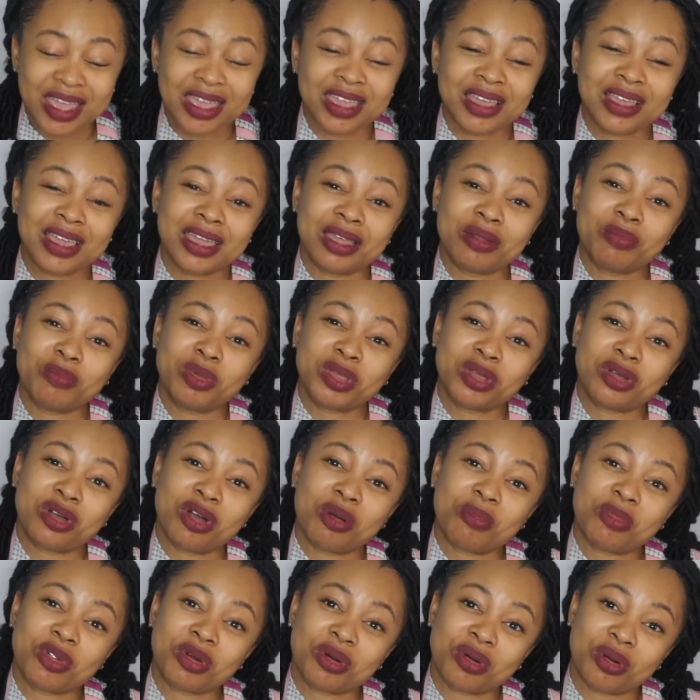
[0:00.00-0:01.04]
It can
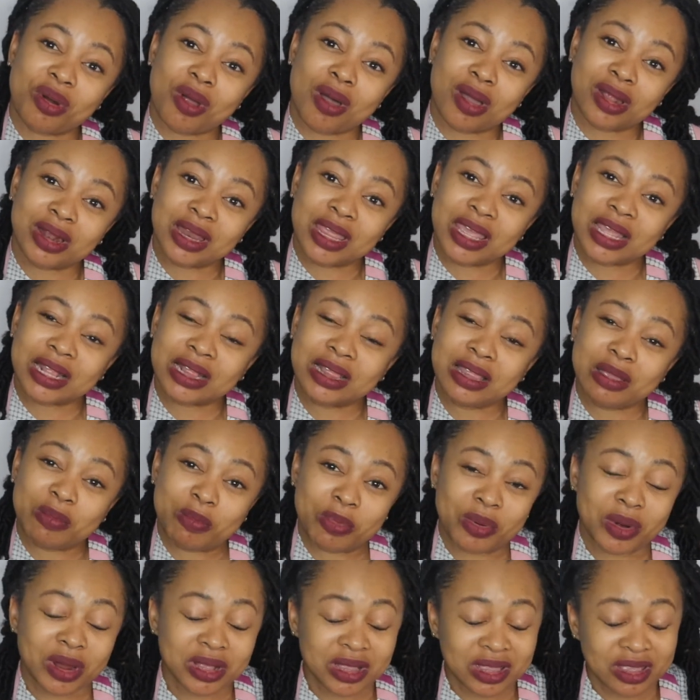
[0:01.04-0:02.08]
become chronic
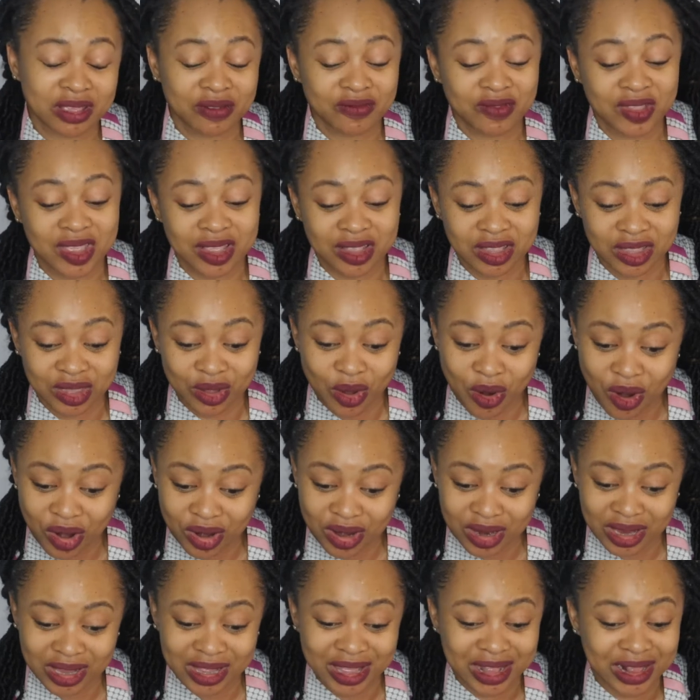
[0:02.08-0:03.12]
depressive
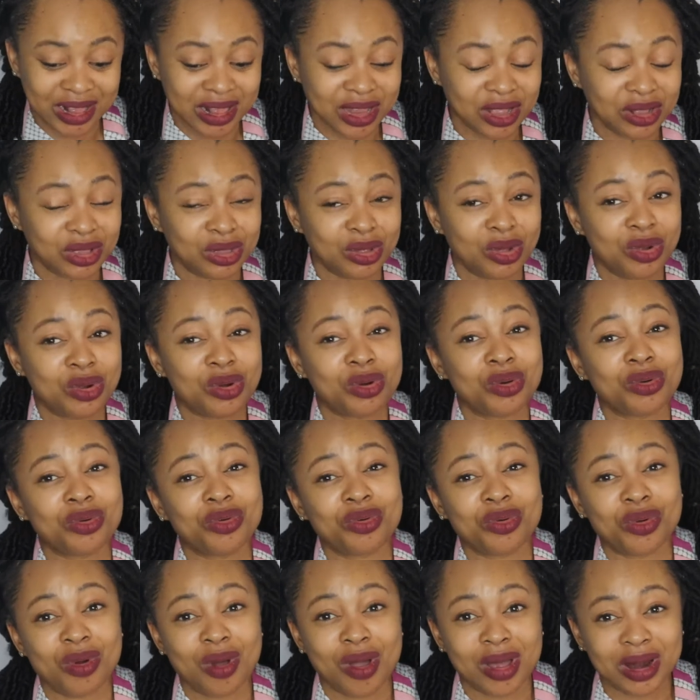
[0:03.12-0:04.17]
disorder. It can lead to
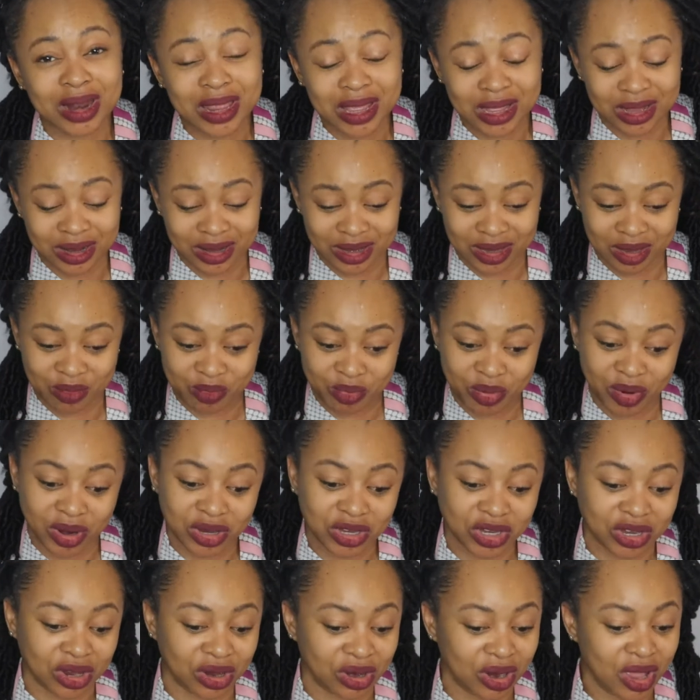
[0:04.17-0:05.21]
chronic
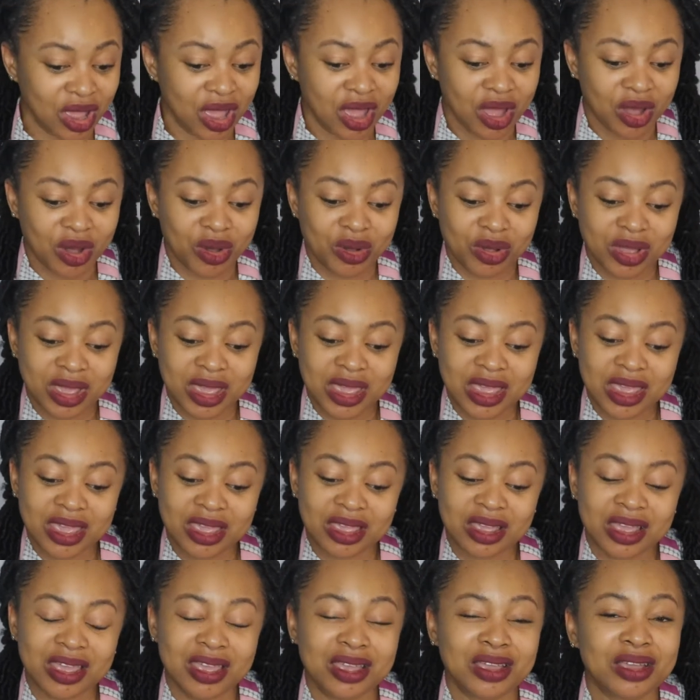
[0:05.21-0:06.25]
depression.
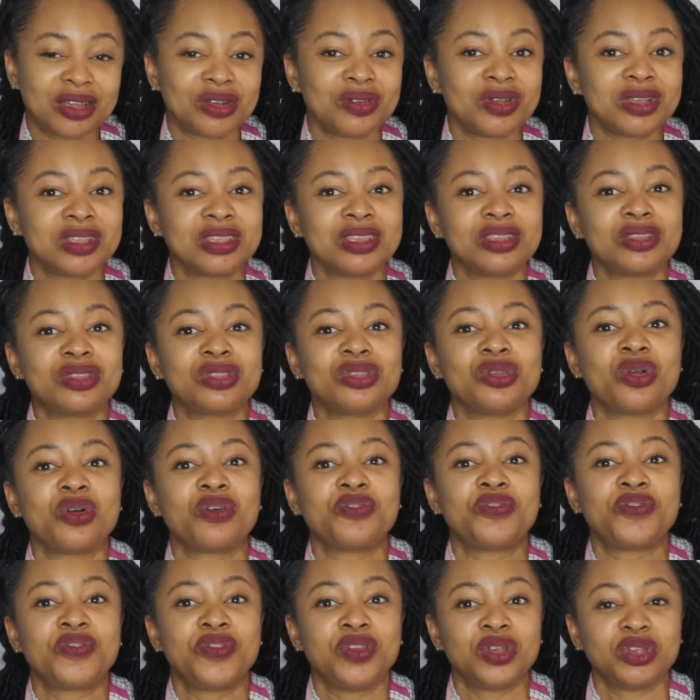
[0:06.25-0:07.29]
Okay, it increases
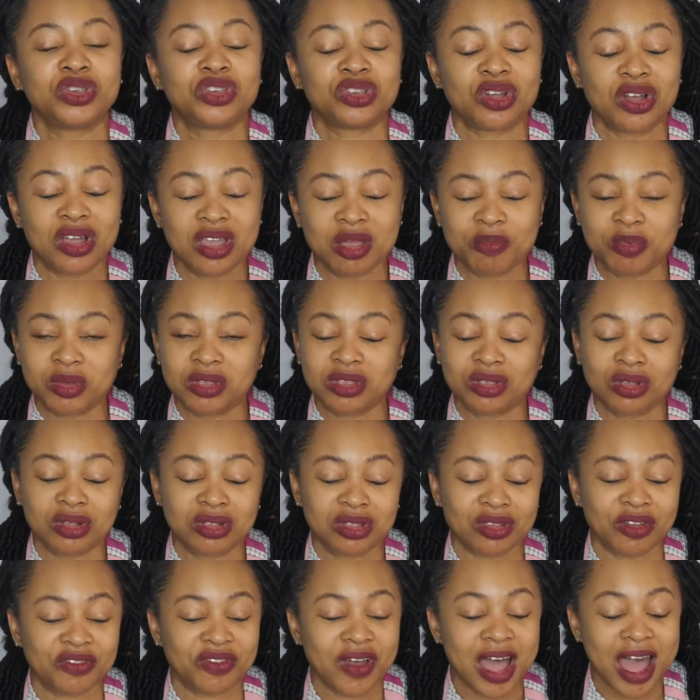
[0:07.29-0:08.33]
your future
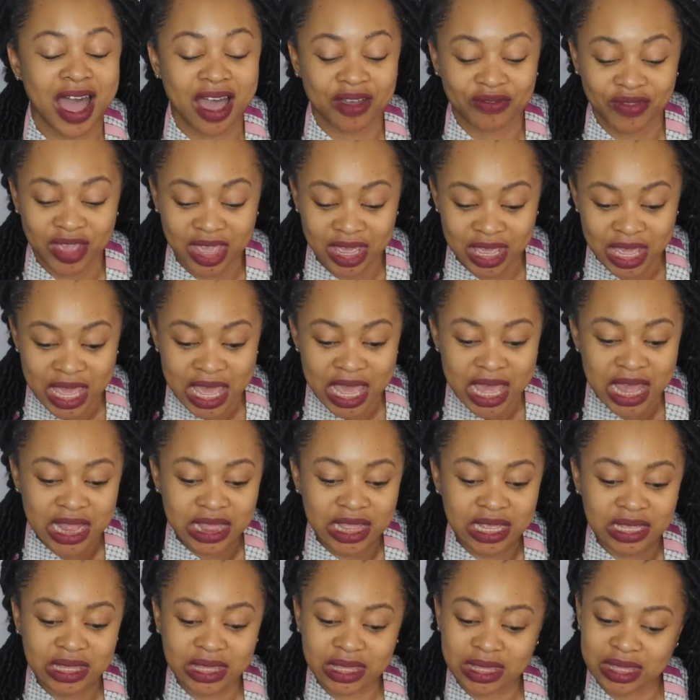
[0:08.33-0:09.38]
episodes of having
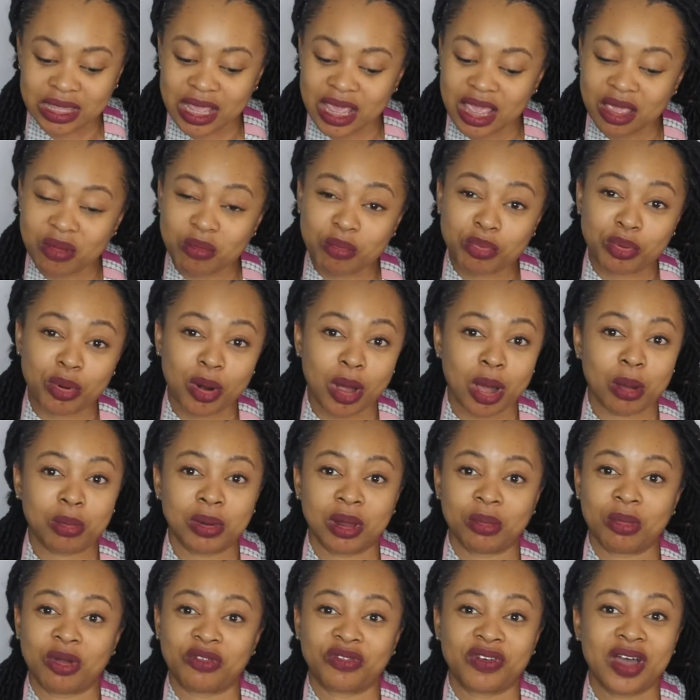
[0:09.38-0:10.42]
the same
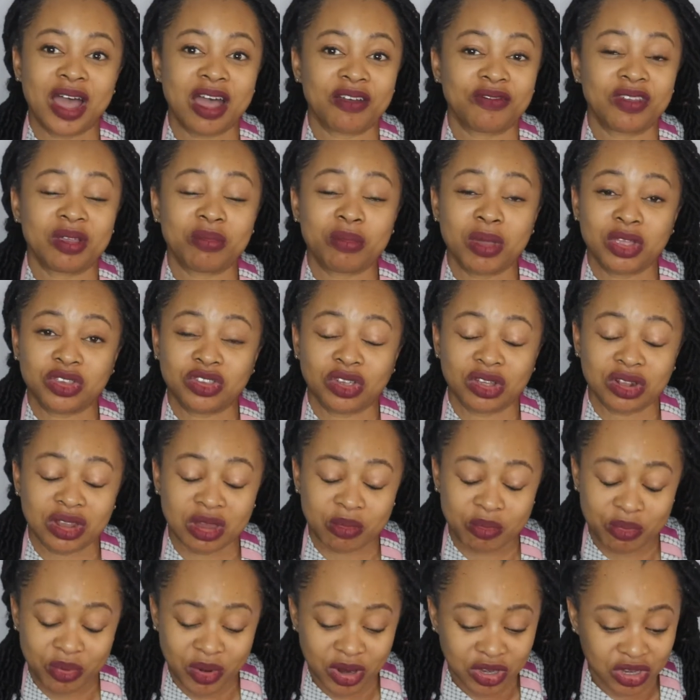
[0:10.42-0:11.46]
problem of having major
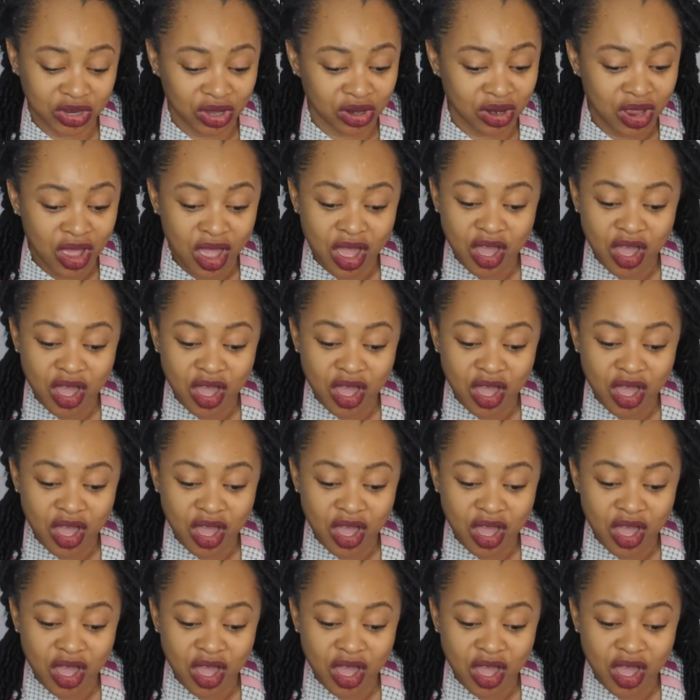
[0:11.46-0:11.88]
depression.